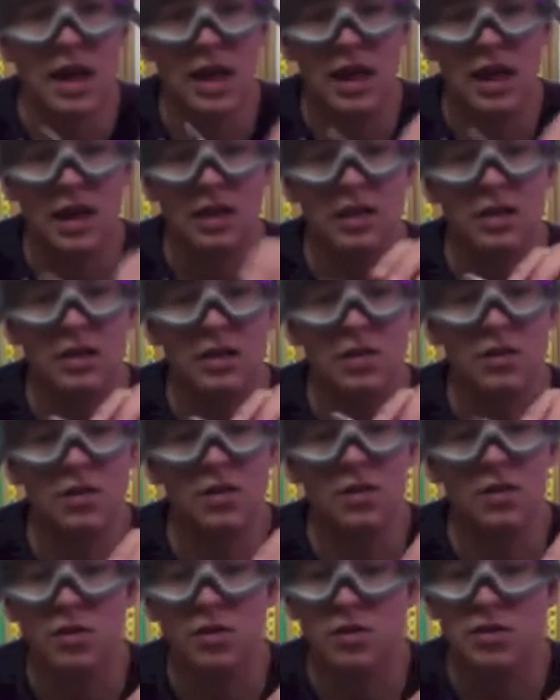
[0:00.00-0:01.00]
a
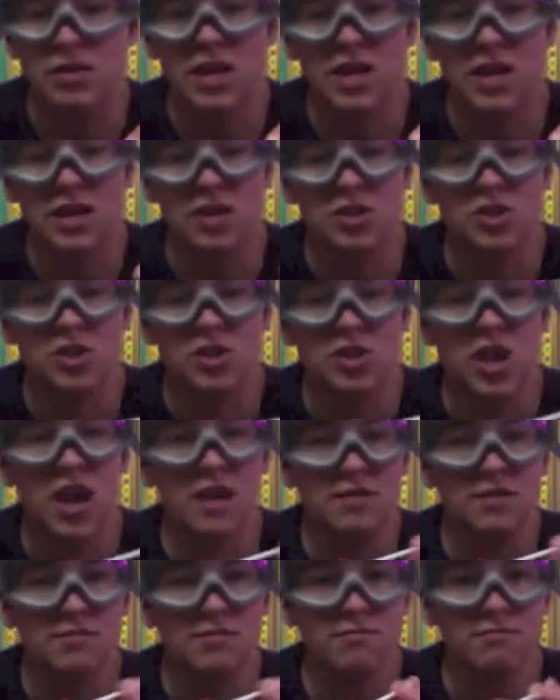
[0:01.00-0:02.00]
little, looks like a
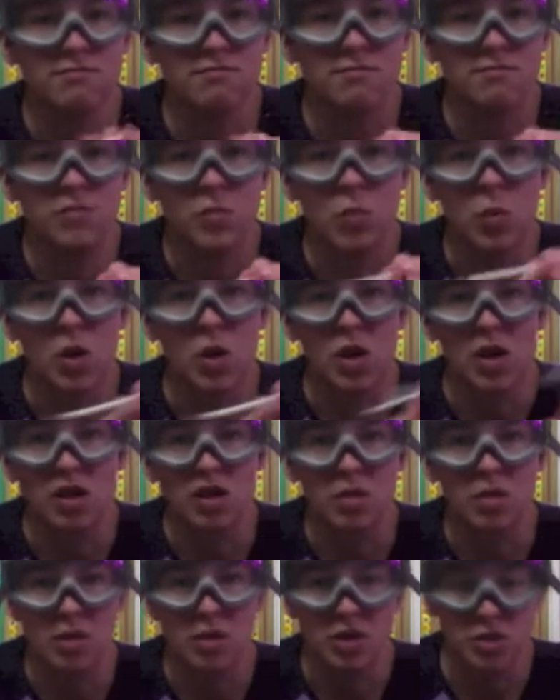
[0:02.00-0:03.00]
shot, we'll call it
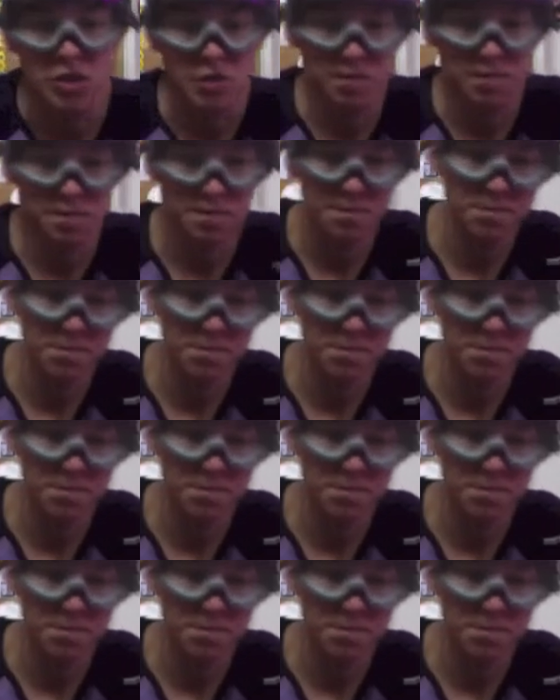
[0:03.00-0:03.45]
a plunger,